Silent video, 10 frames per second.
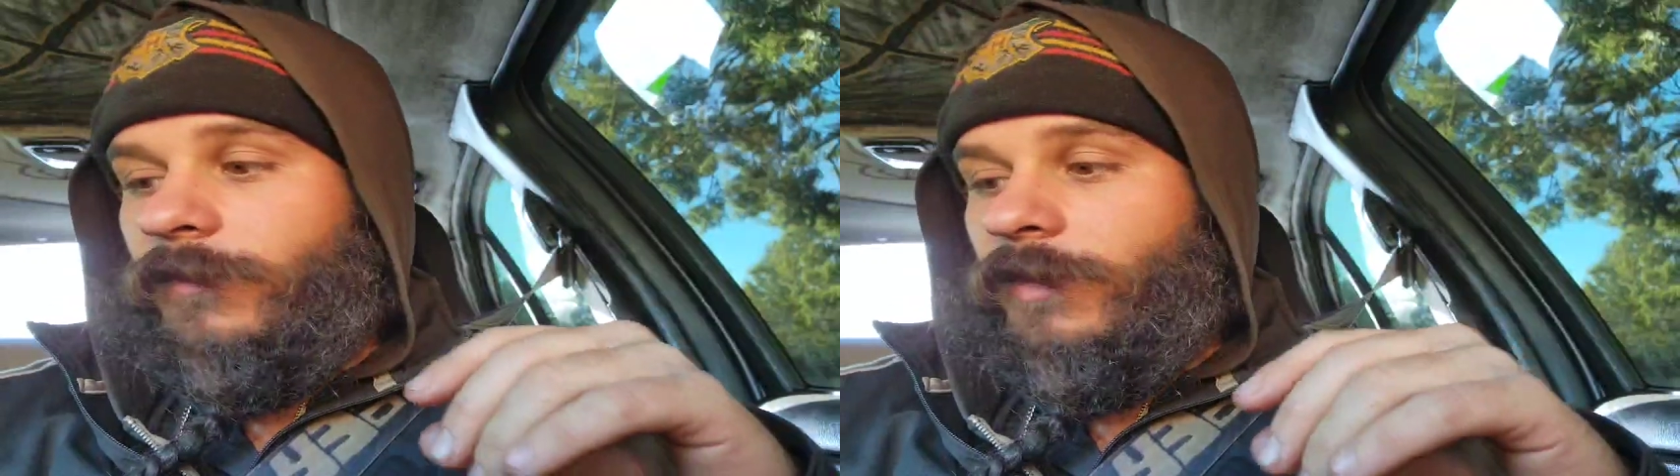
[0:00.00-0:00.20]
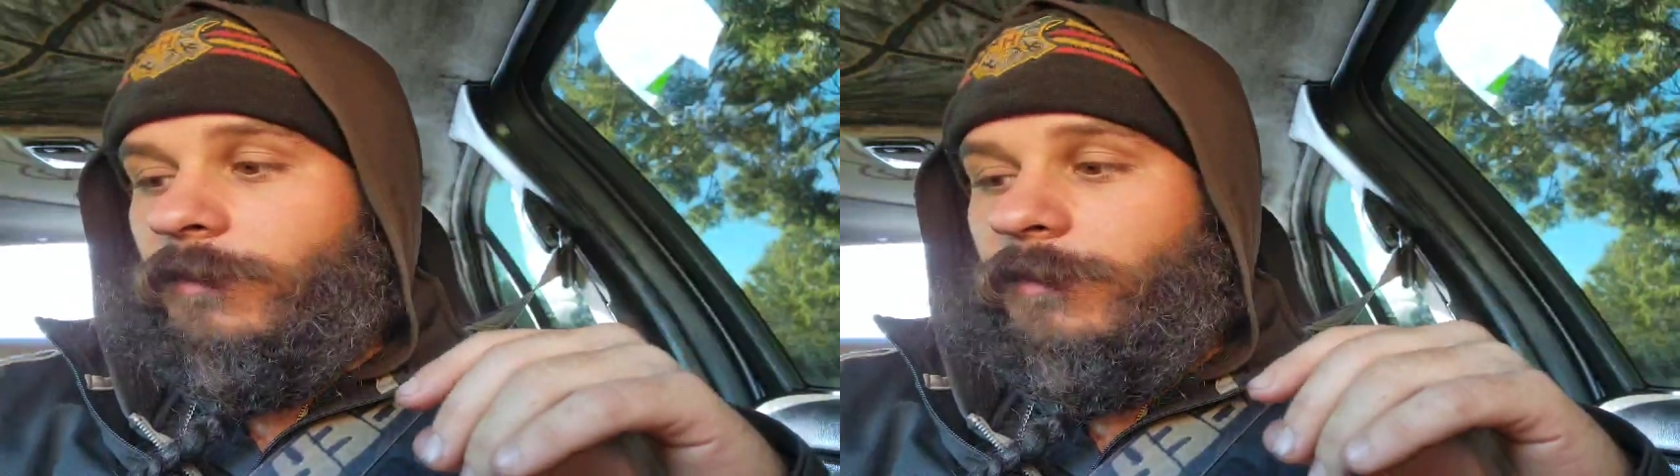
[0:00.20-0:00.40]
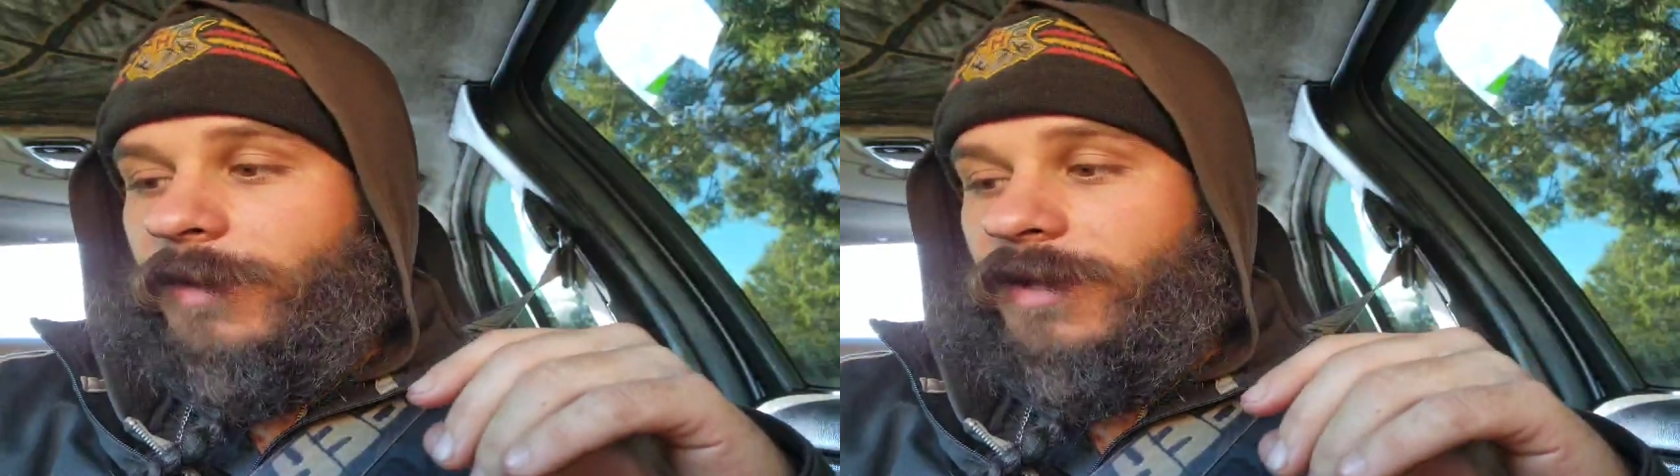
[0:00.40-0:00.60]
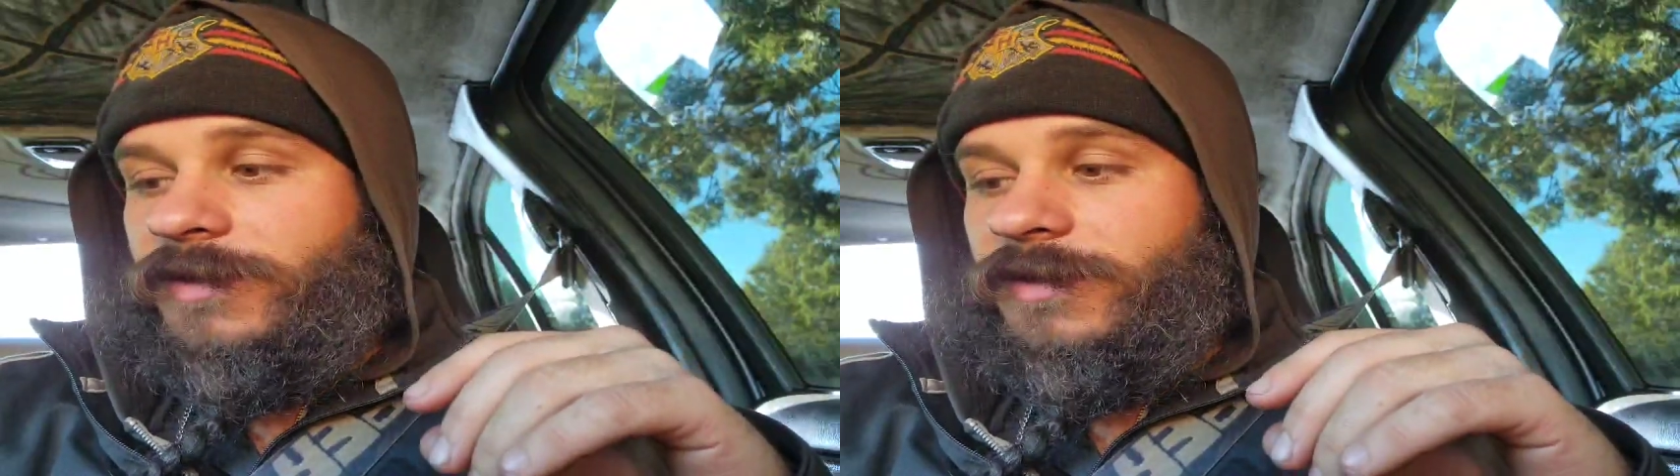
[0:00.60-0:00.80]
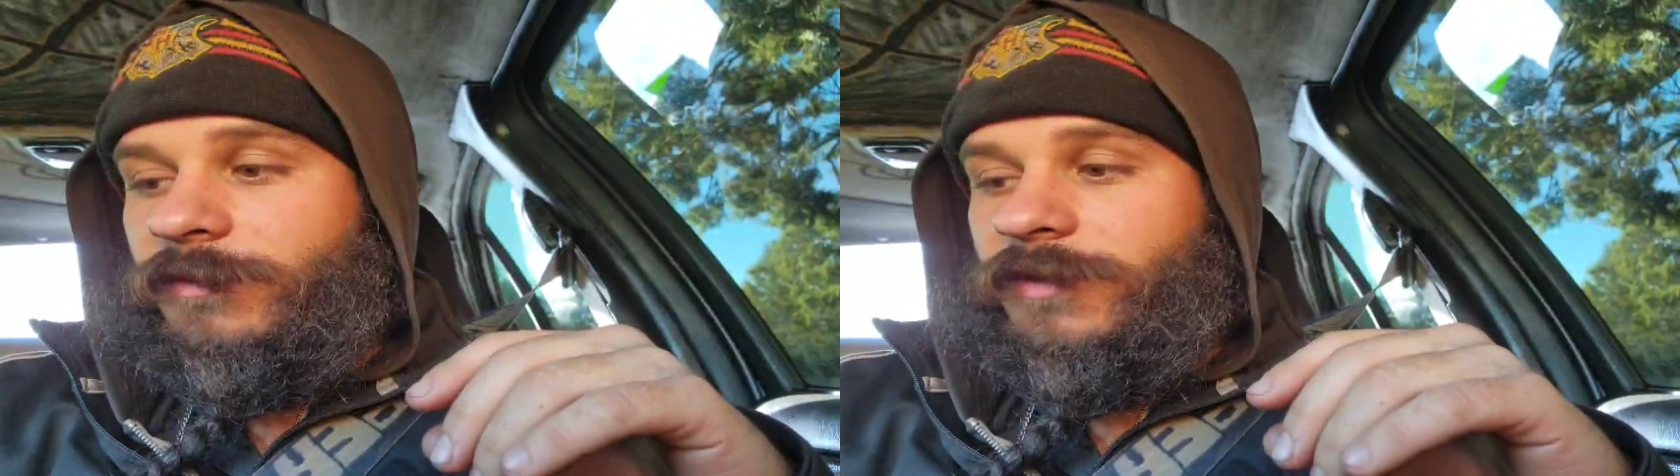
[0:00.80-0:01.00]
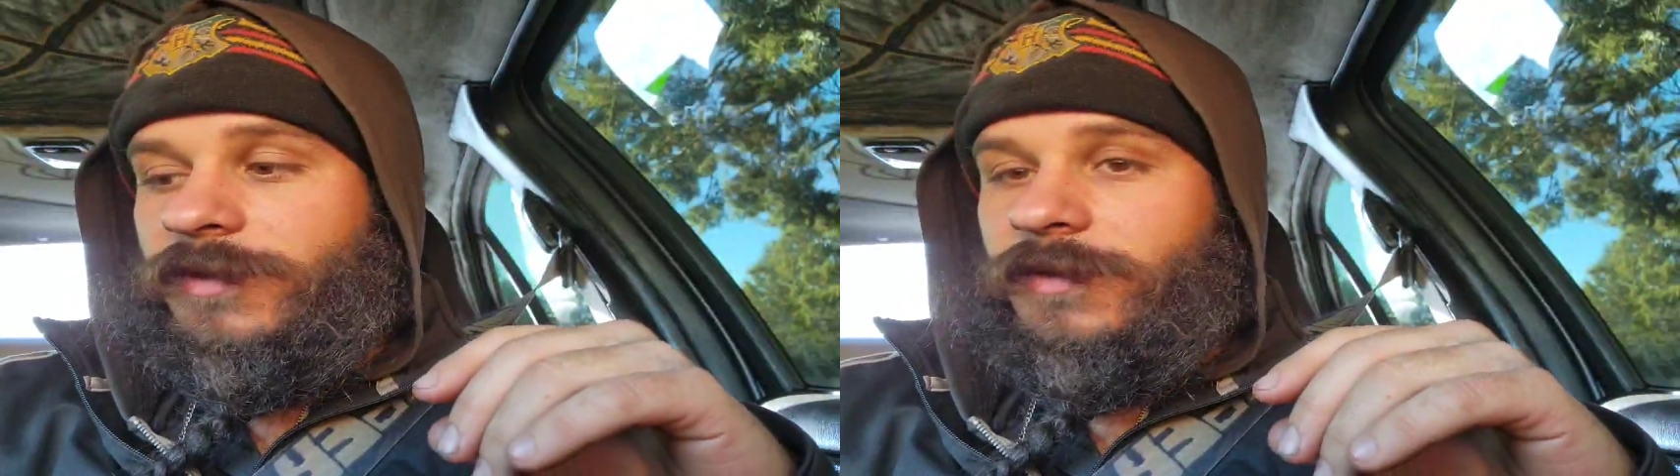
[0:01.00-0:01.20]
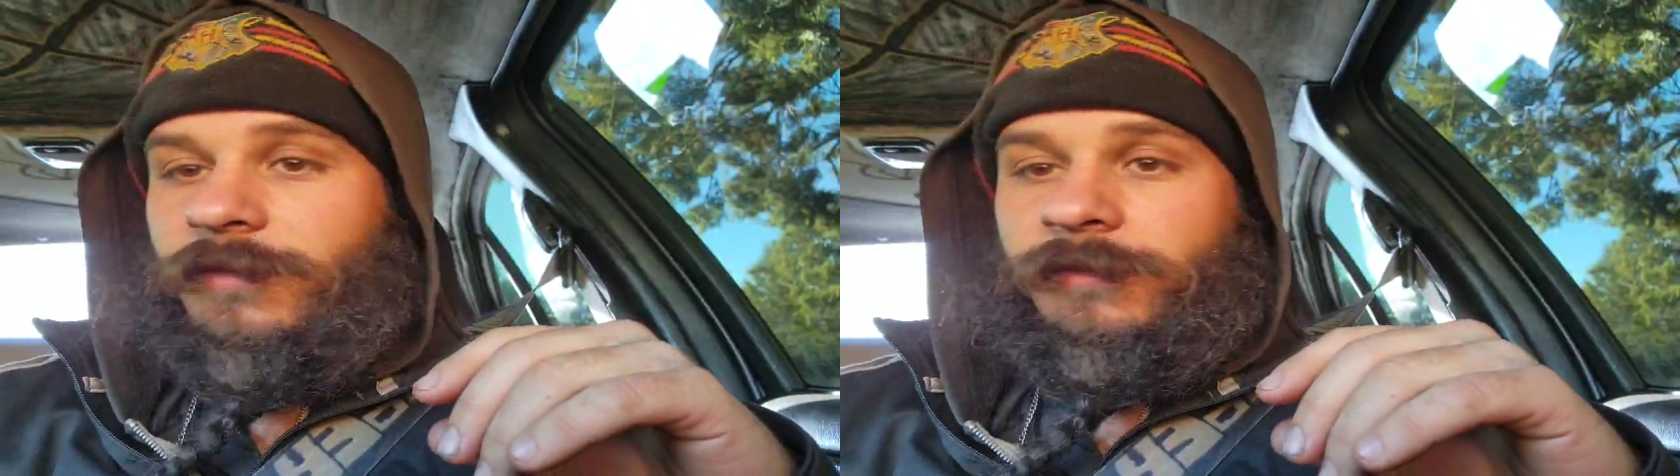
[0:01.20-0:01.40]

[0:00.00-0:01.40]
I'm going to pause this music.